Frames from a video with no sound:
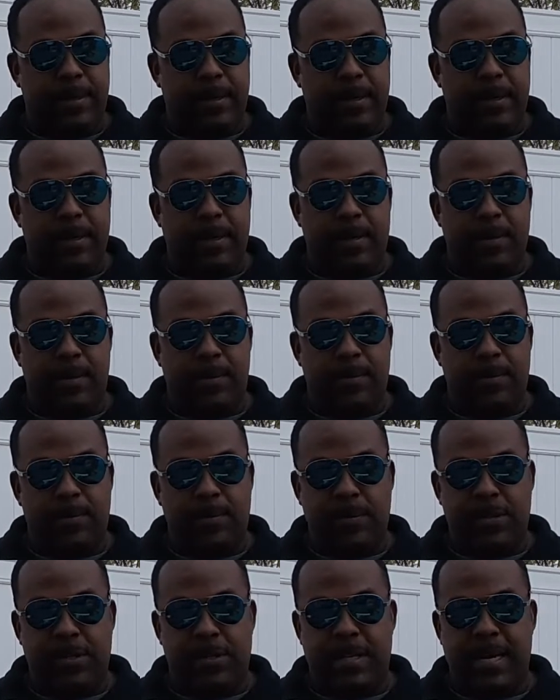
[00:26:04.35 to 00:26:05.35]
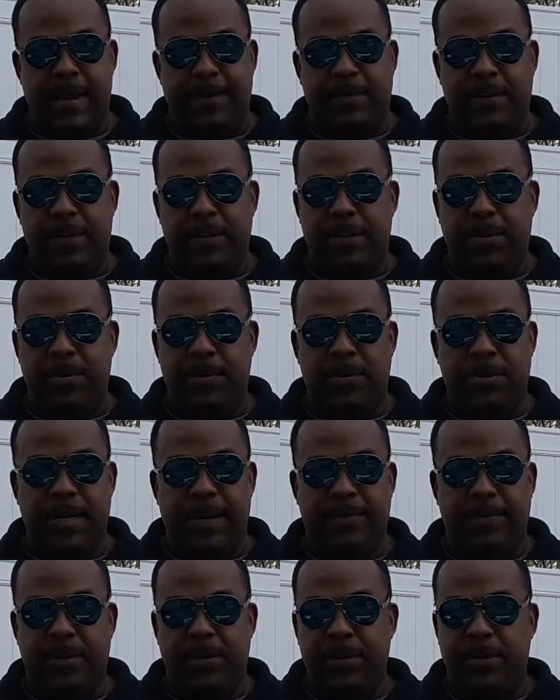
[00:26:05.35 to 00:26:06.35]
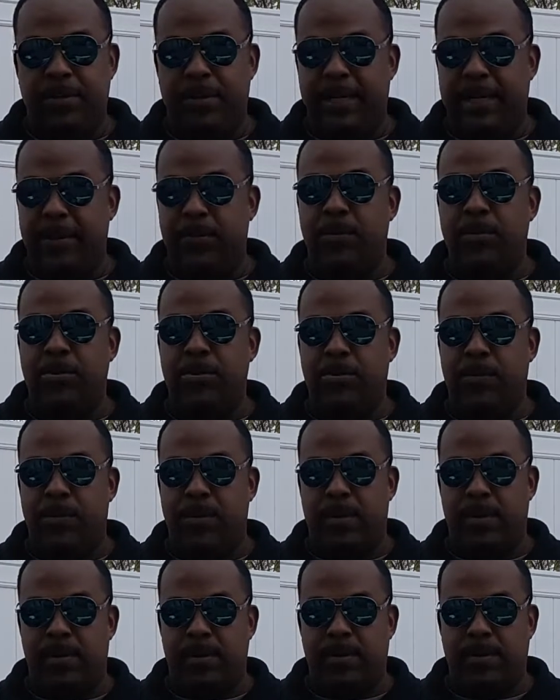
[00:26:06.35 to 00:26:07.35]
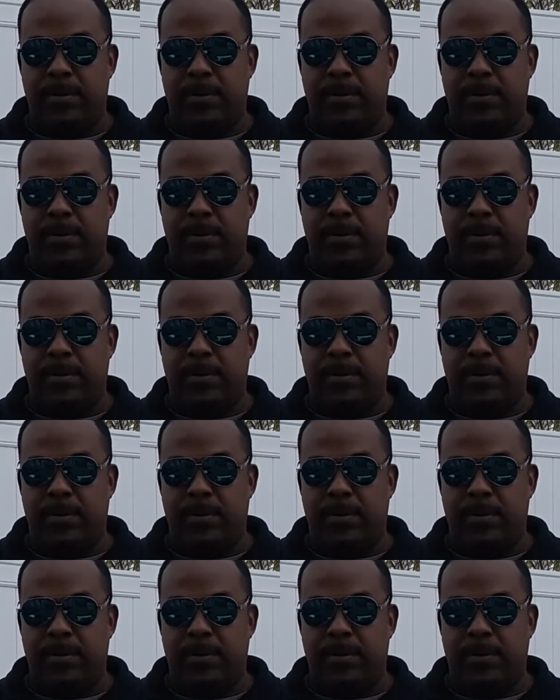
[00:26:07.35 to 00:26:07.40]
you just have to do what you have to do to get what you want.